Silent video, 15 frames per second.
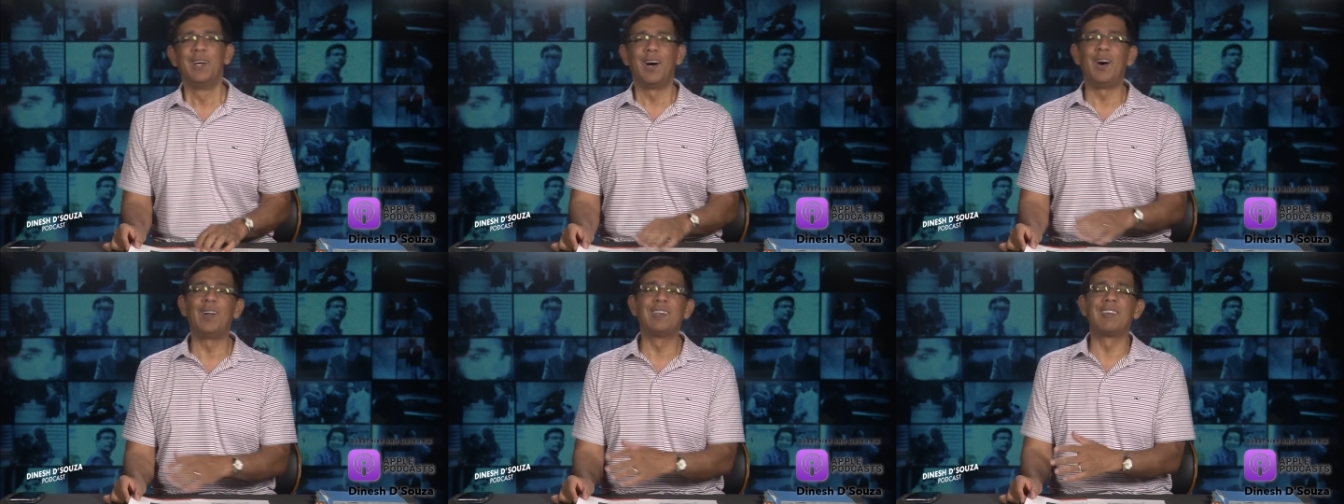
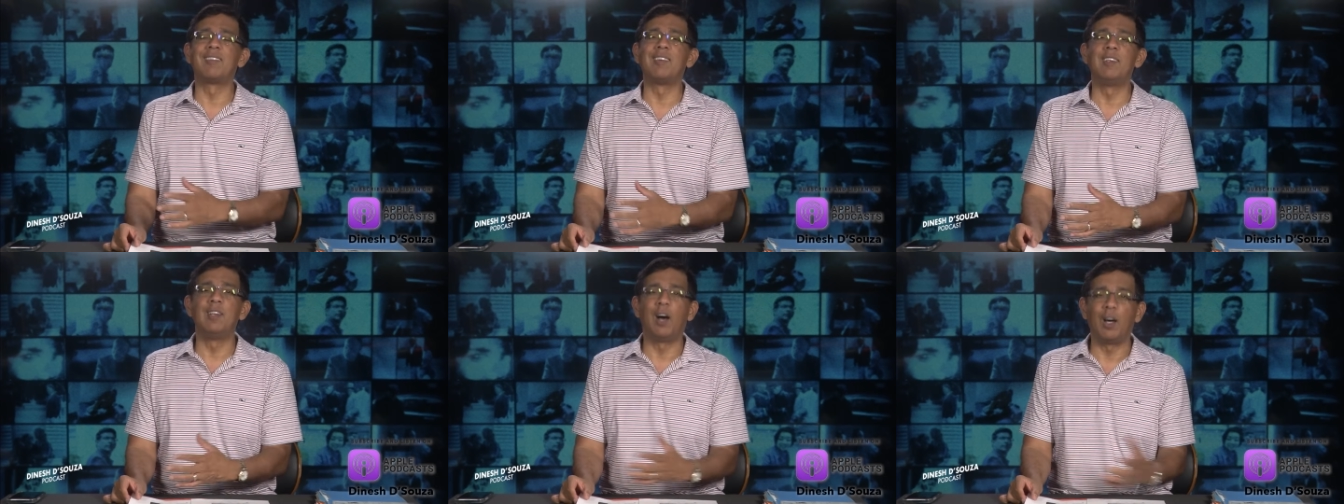all
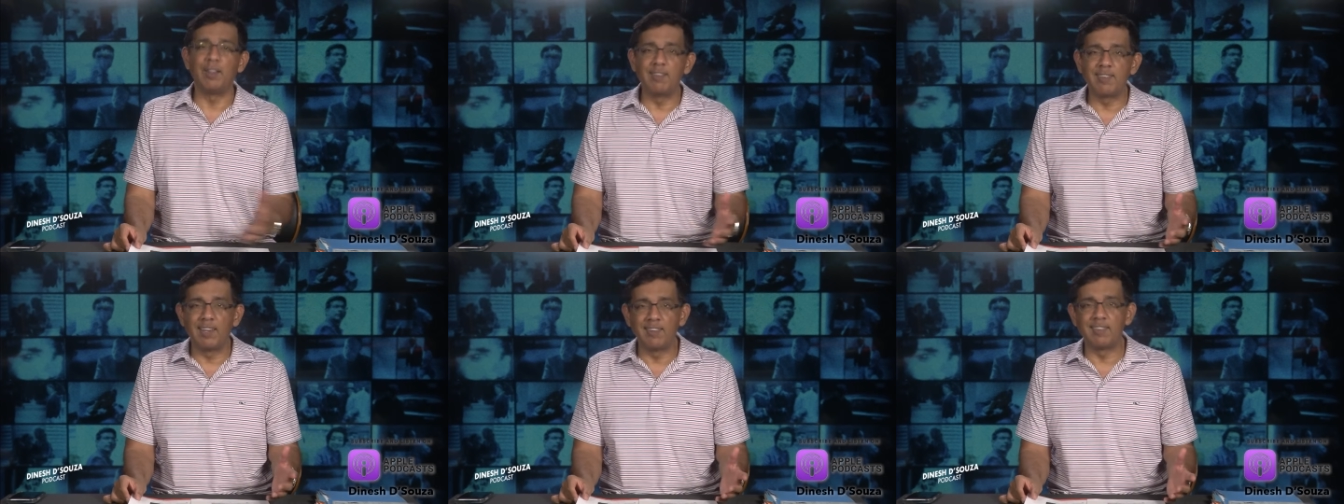this
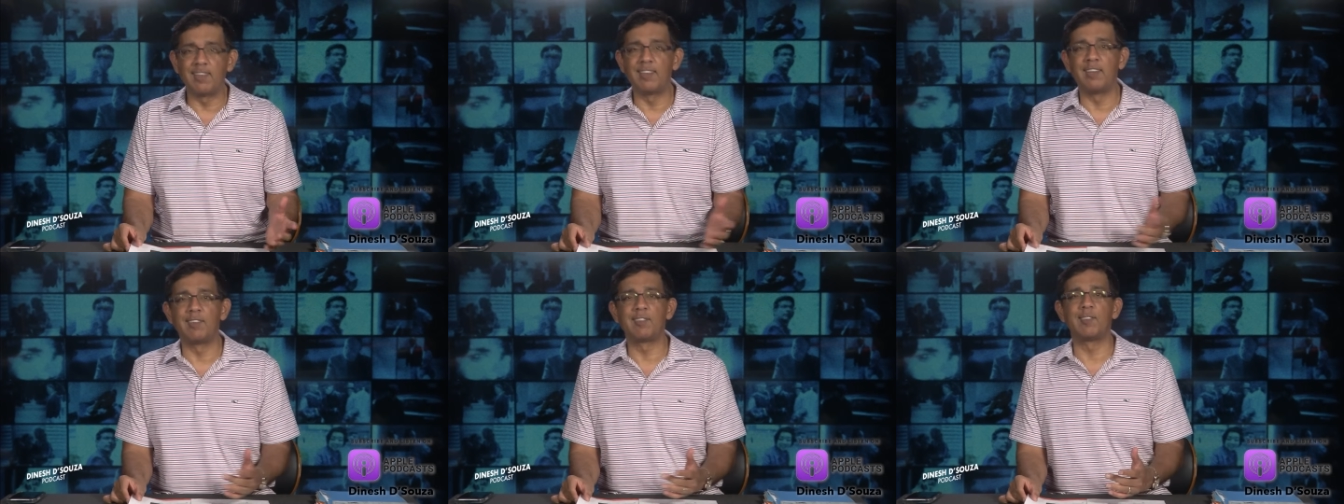nonsense
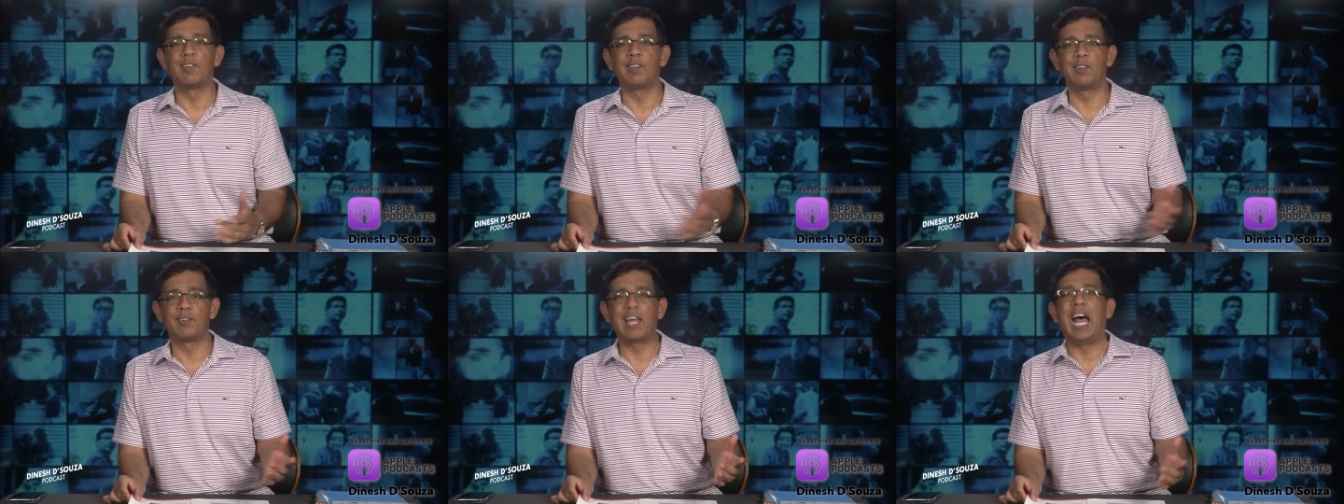that
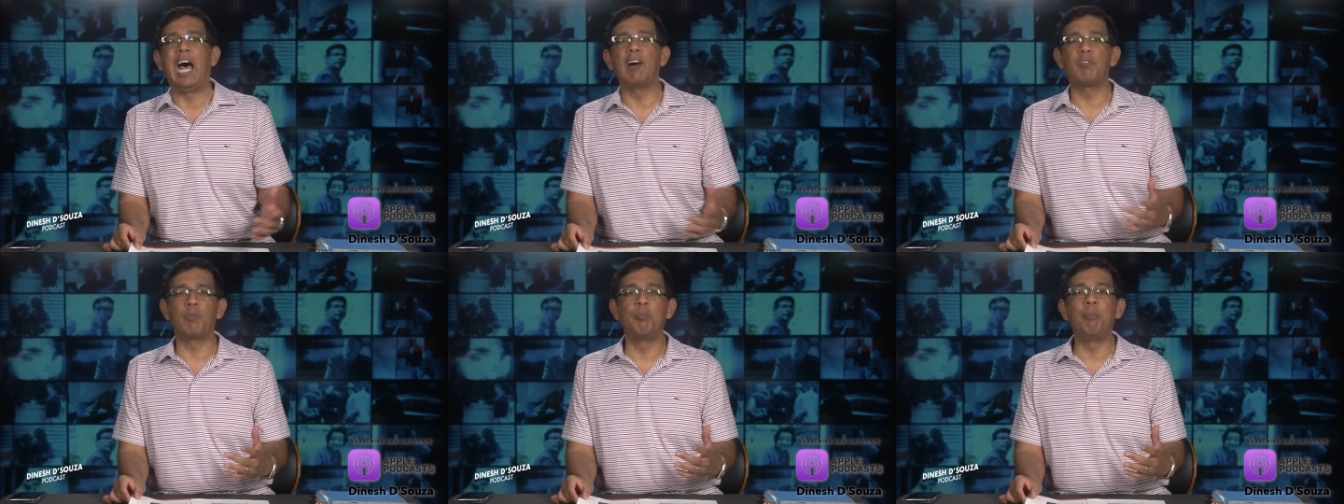this
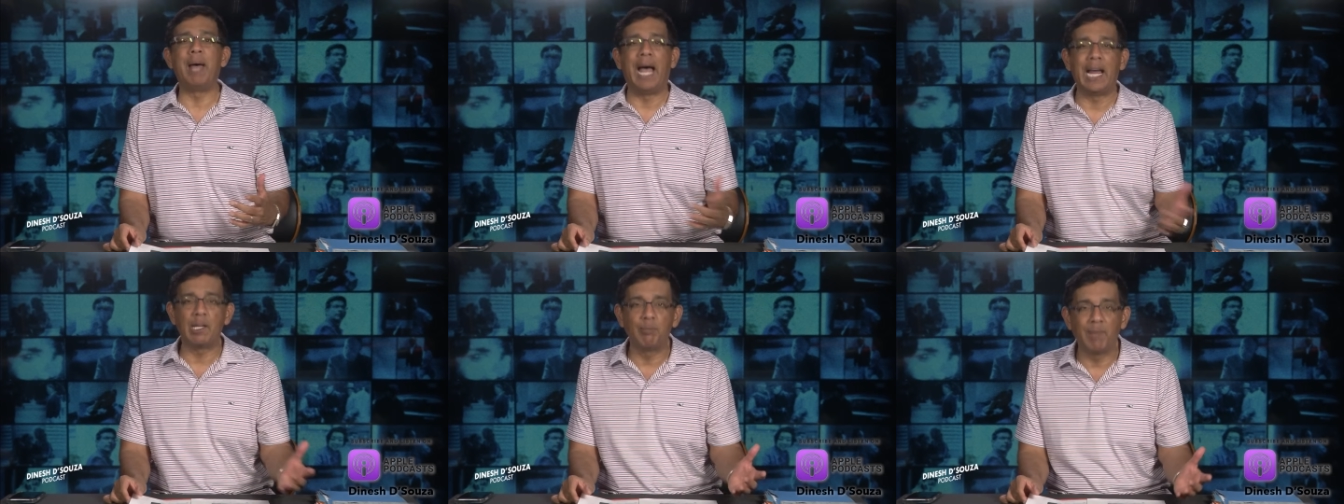half
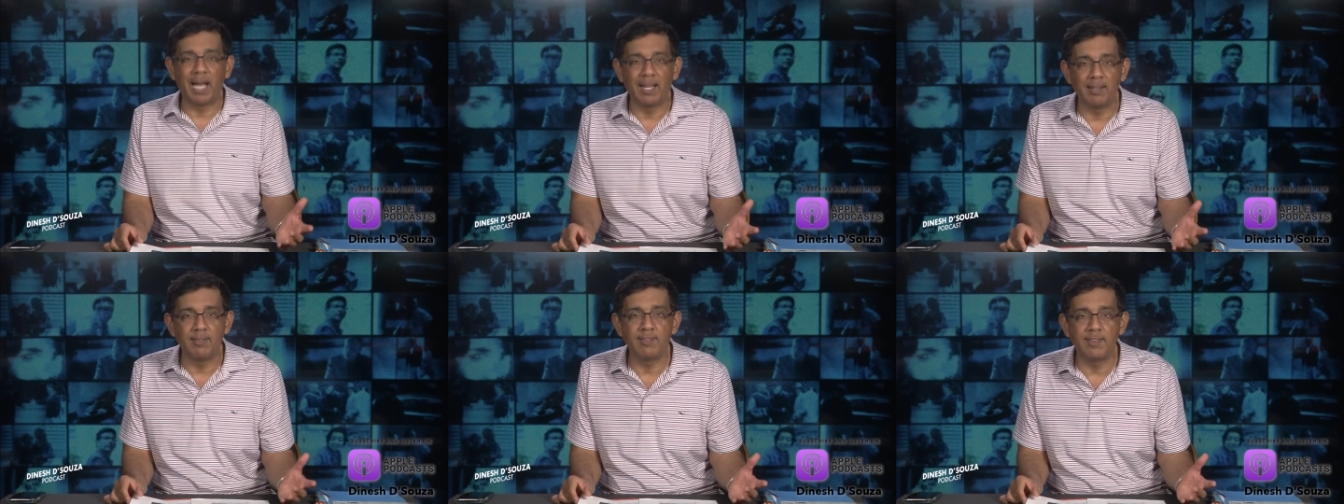
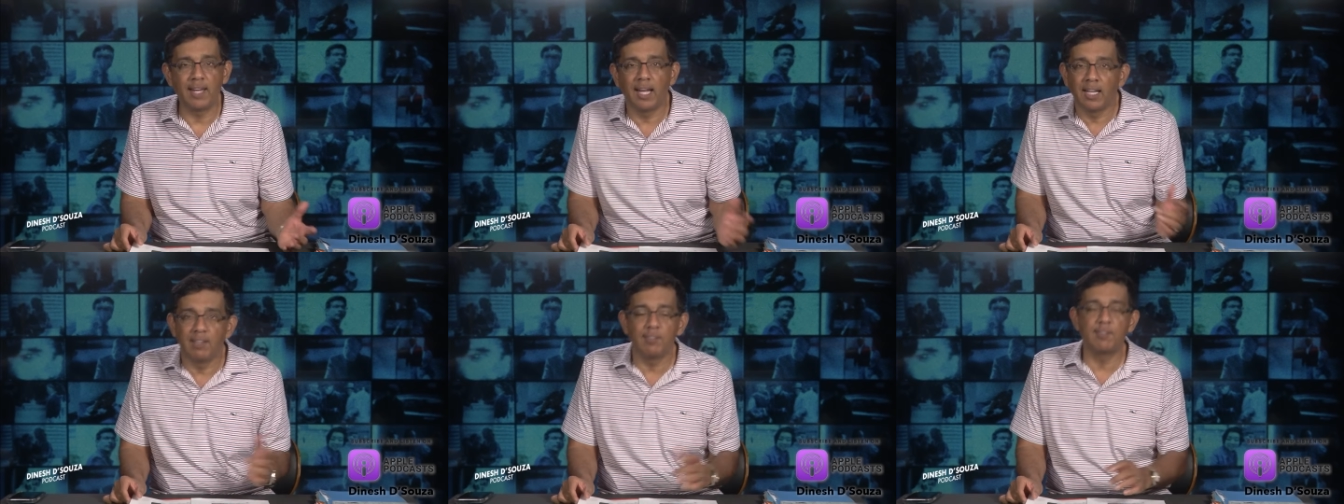madman
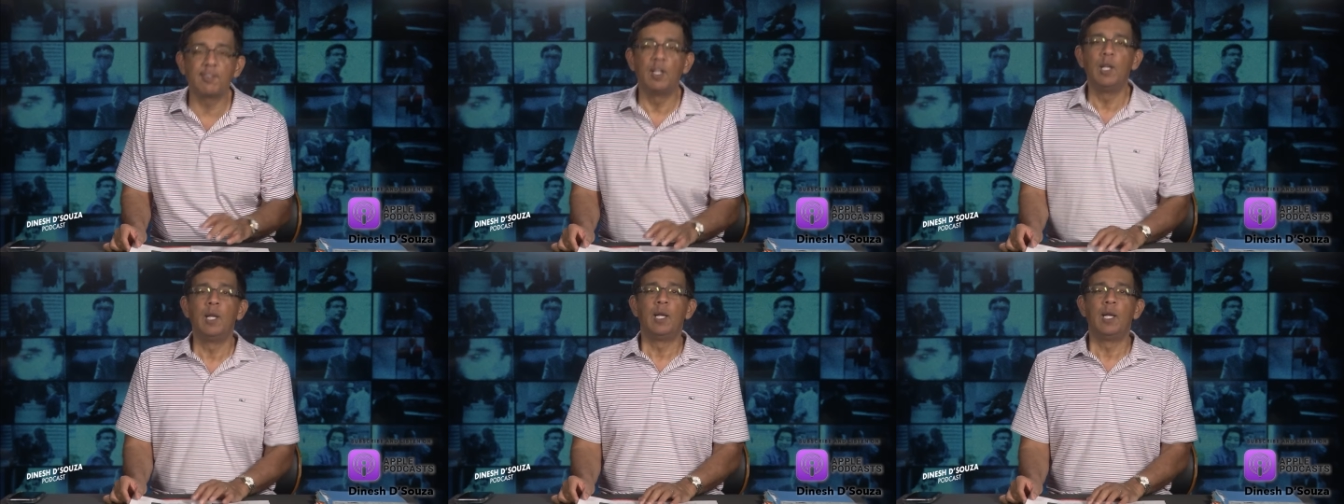says,